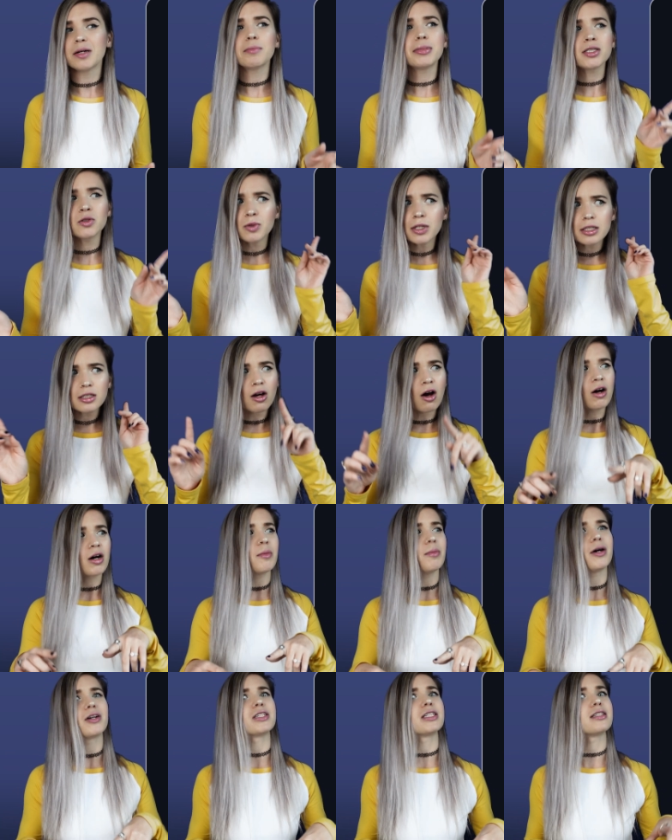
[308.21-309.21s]
But we'll talk
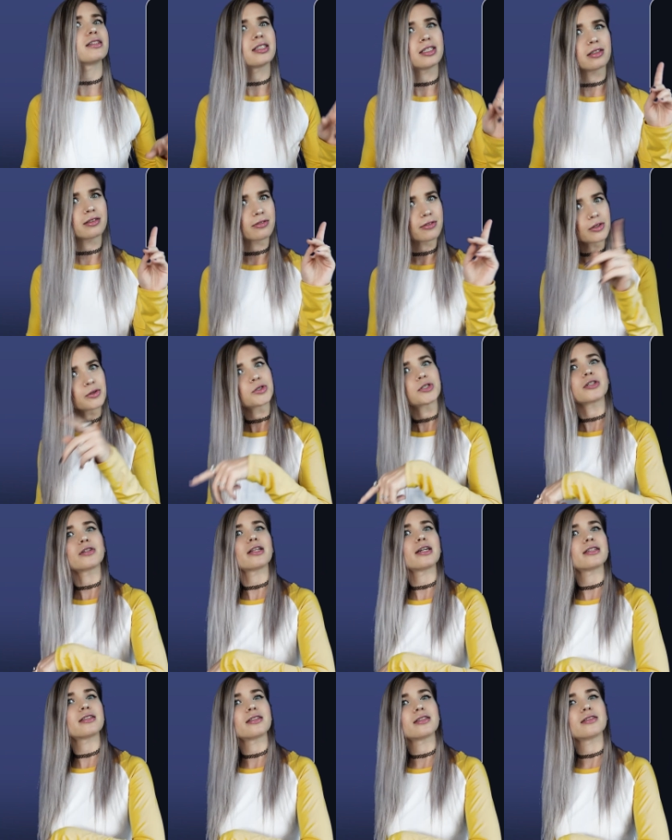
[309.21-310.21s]
about it in future
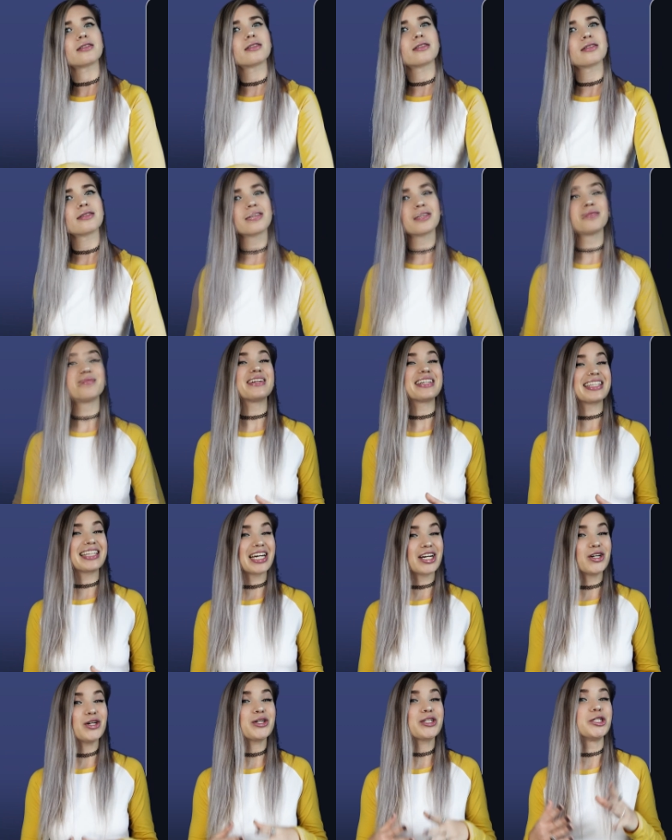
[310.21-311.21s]
lessons. But
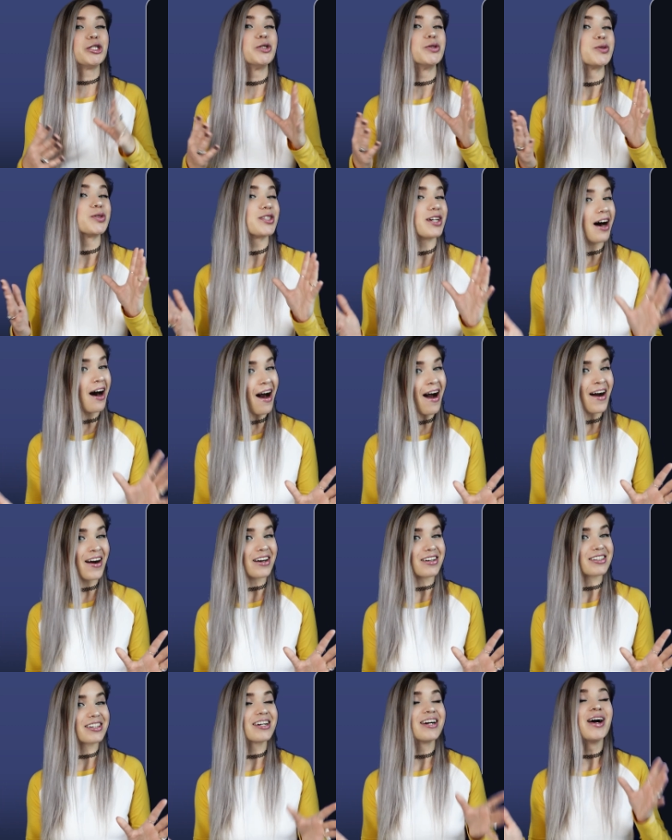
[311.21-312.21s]
the good news
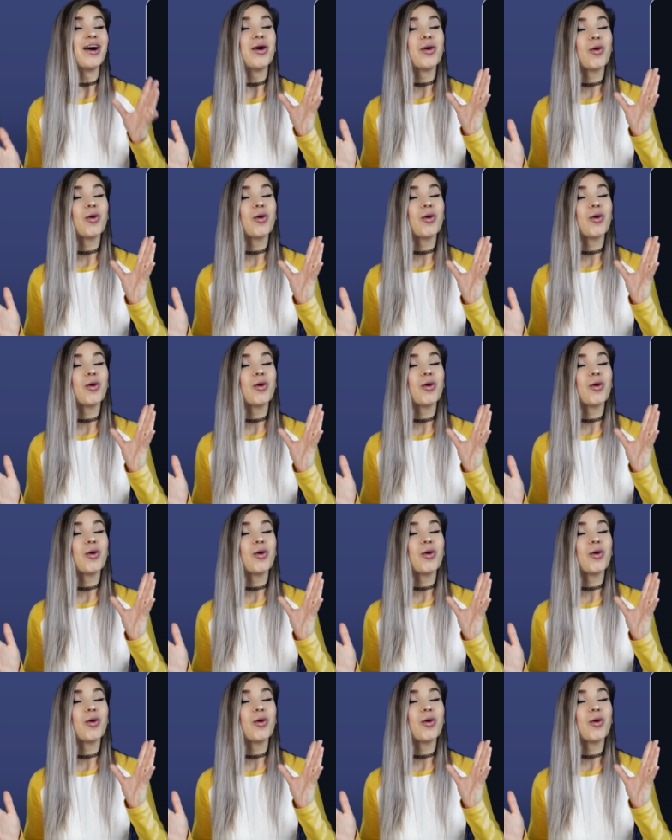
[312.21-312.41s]
are,